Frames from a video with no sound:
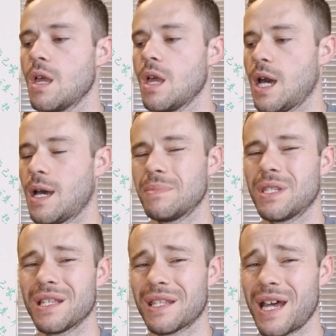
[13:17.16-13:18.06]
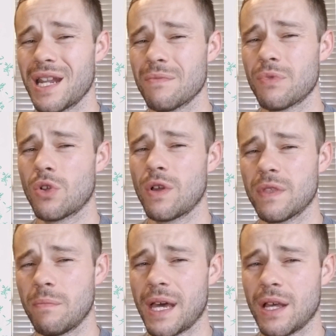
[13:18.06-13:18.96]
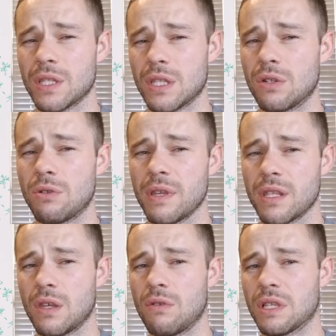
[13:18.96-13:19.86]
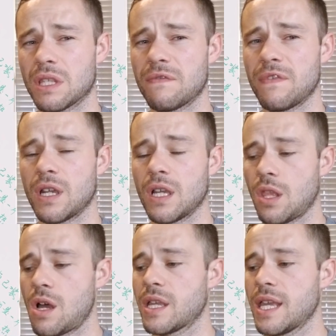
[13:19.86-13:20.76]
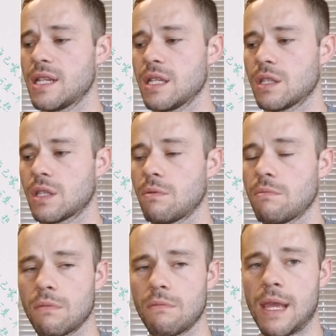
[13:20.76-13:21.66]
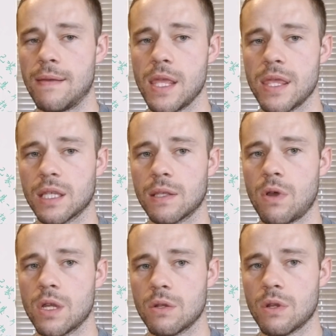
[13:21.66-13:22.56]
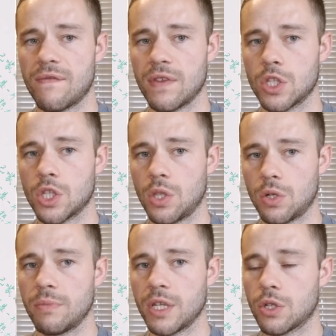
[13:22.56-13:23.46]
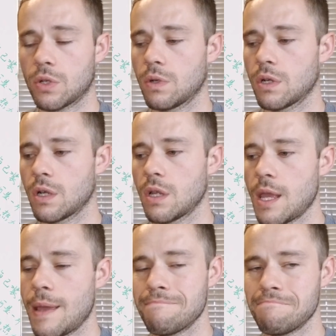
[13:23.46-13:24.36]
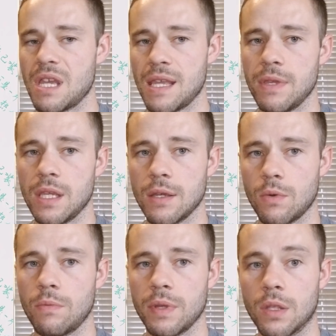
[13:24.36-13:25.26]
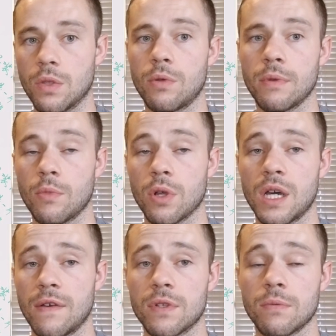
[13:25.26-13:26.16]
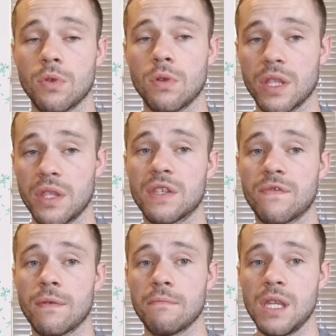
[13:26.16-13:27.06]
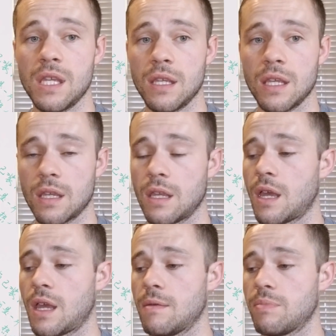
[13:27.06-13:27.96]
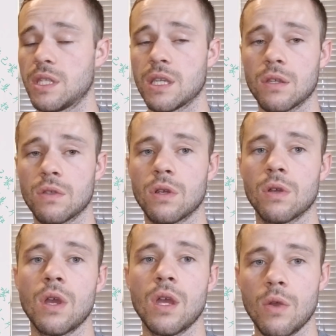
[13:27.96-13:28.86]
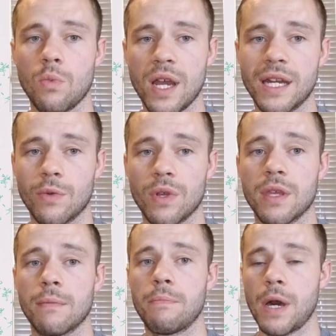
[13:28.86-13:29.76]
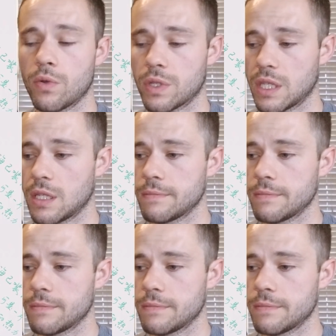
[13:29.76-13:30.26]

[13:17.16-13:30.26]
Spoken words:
Does kind of throw off the balance a little bit though, because it's very elongated. So maybe this one, if it's a little bit shorter, maybe it will be a little bit more comfortable, at least for me in particular, writing with it posted.